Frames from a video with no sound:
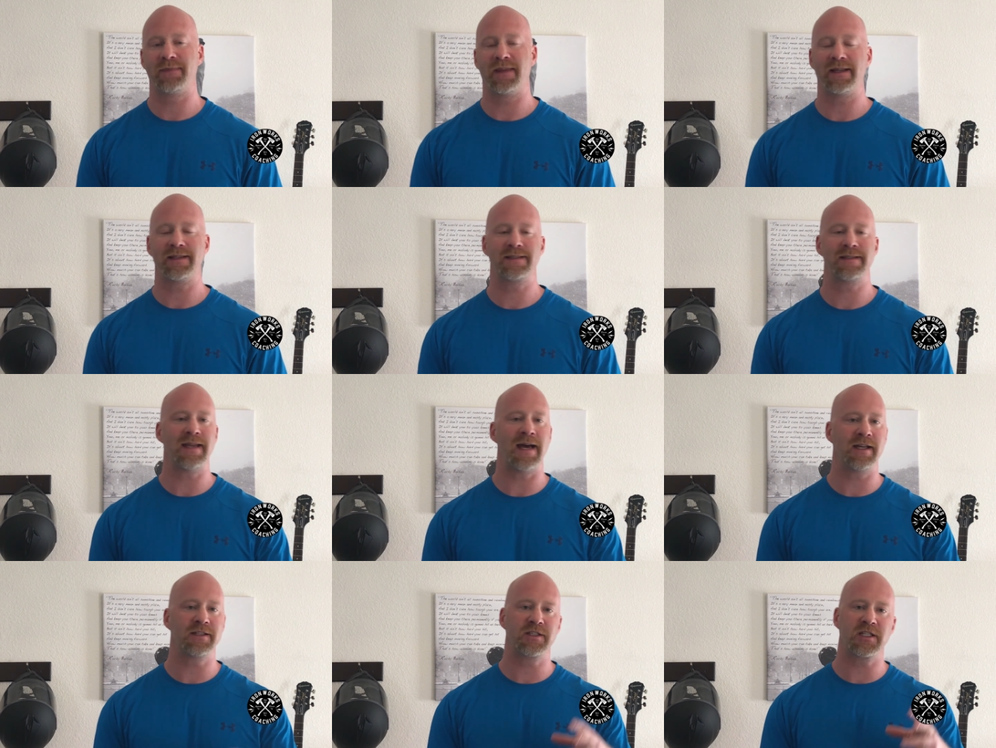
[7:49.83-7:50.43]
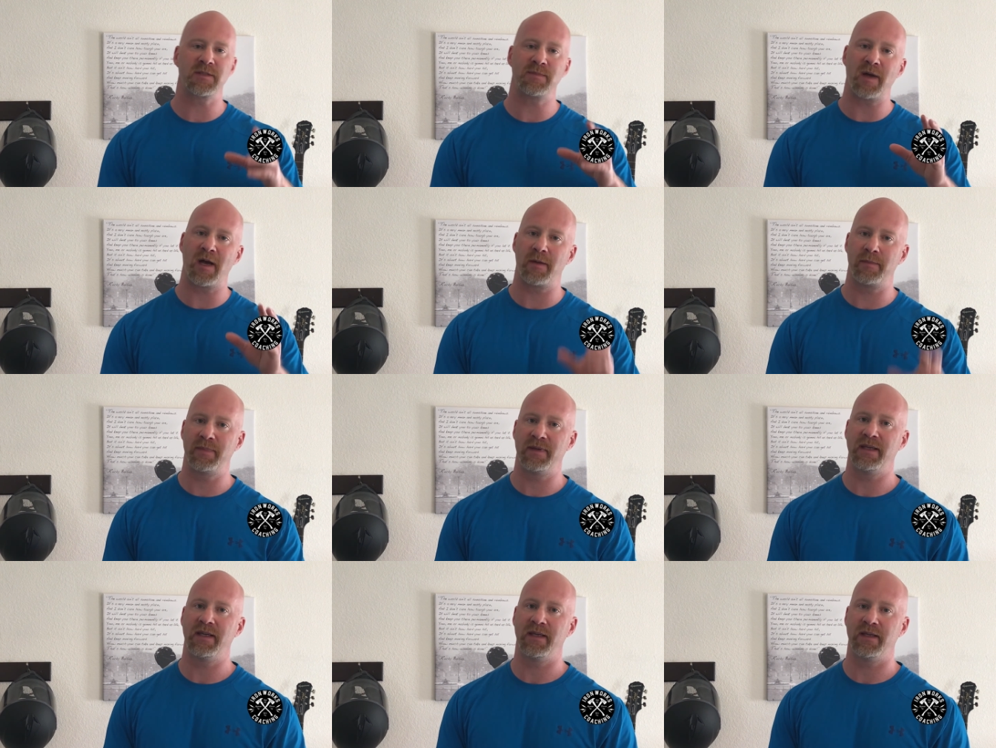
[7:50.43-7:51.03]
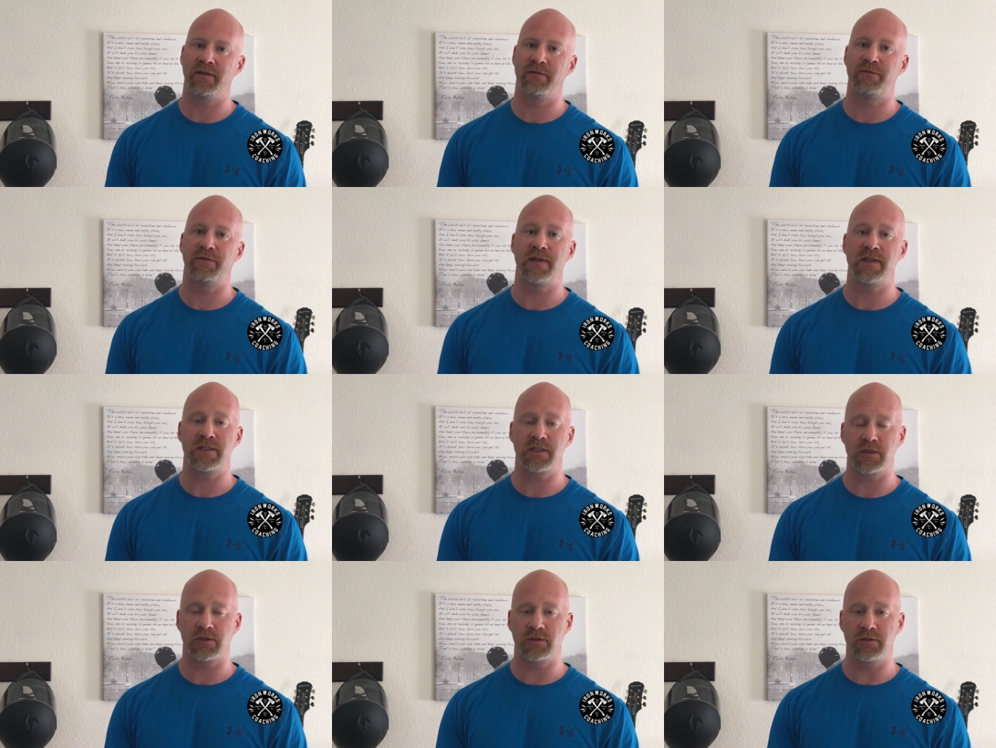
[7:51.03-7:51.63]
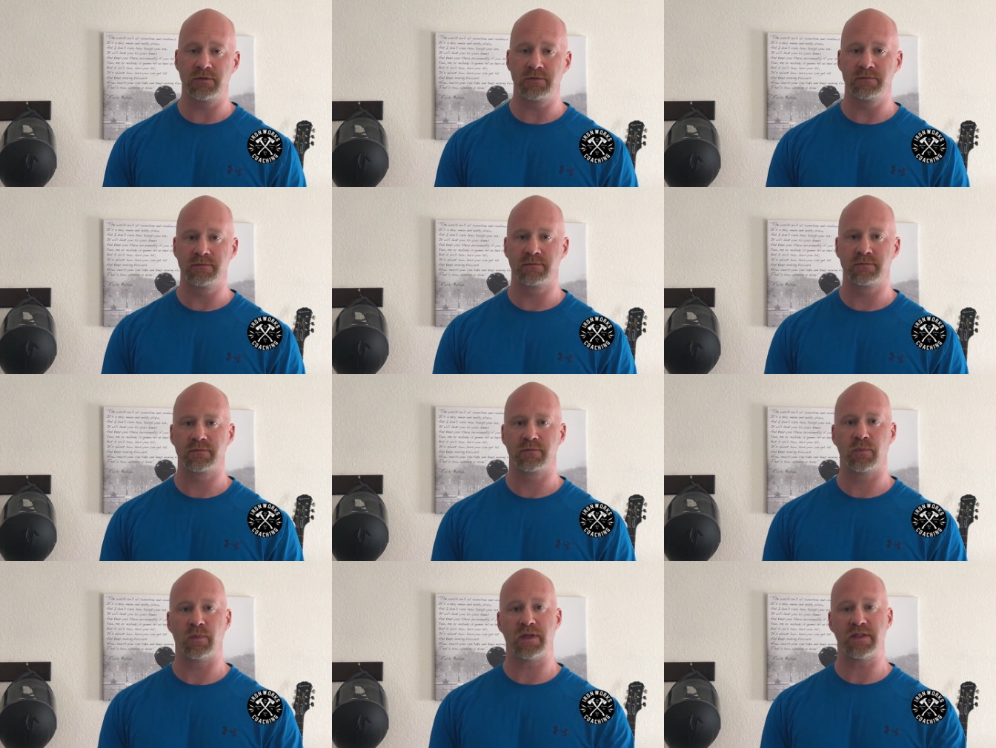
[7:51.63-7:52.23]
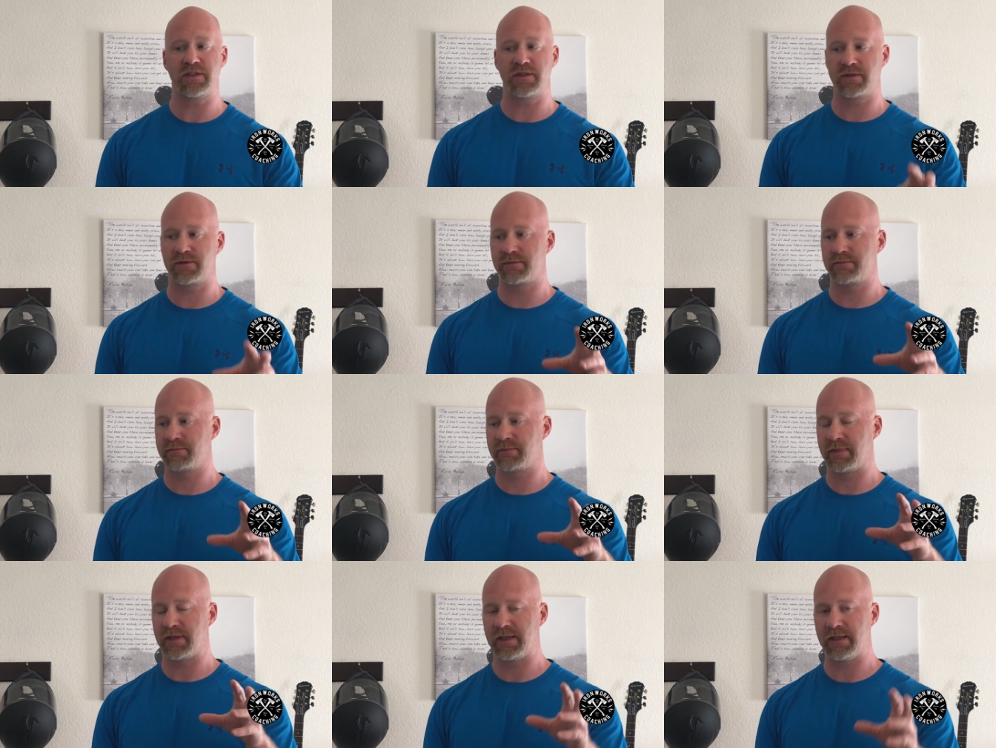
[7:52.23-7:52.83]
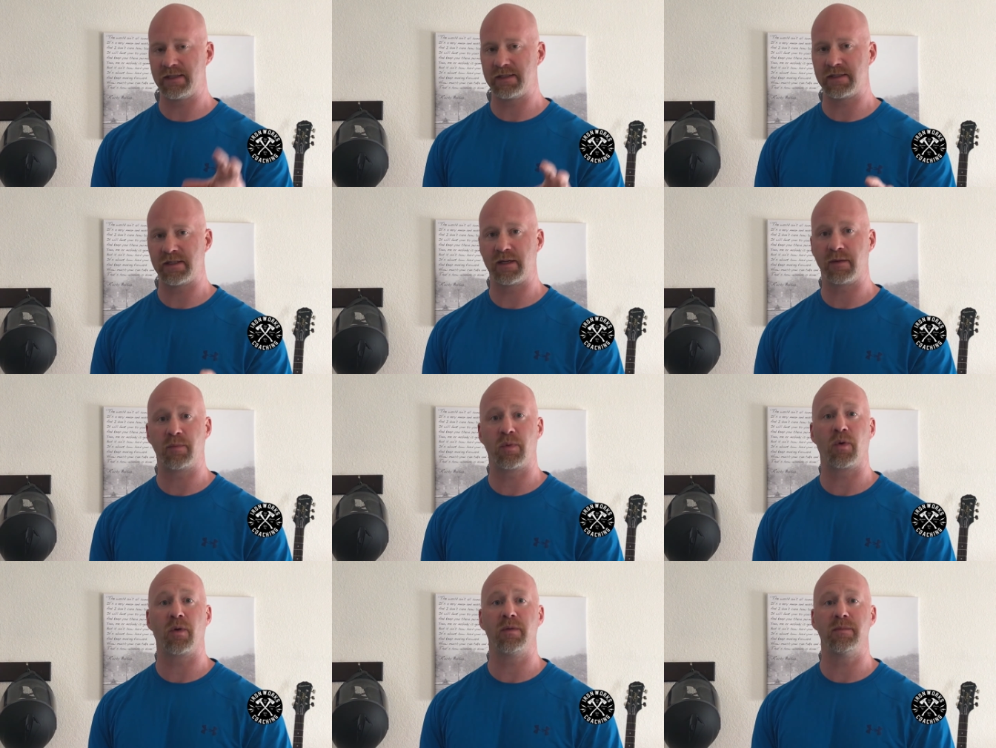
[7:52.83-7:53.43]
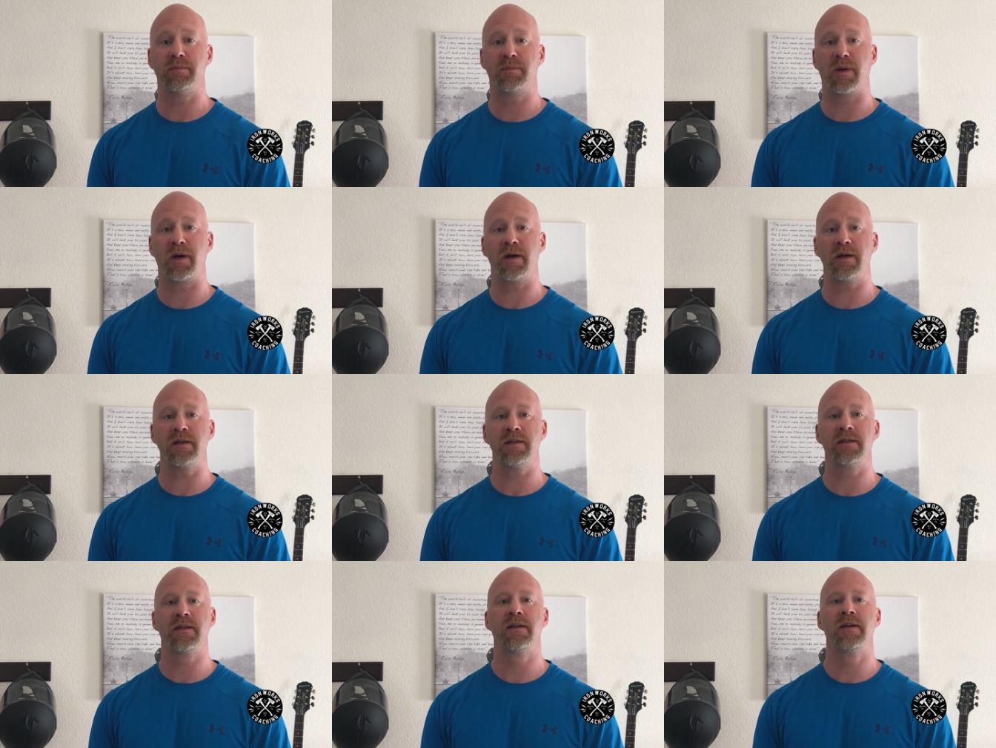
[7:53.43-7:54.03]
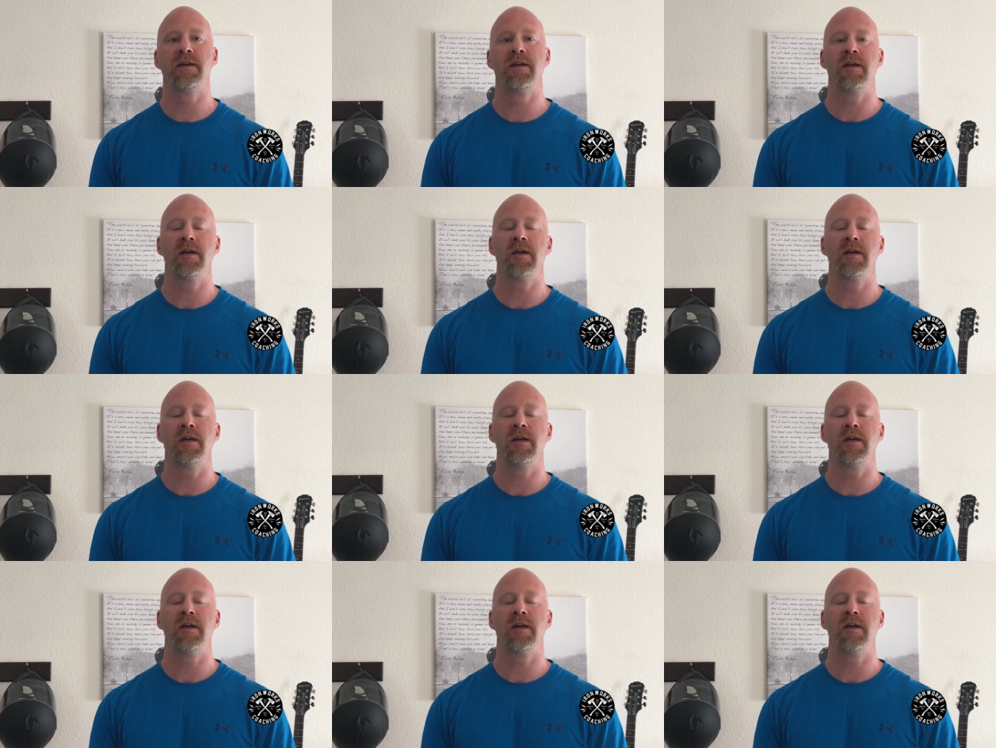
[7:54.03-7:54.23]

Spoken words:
It's not just about being physical, which is an important part,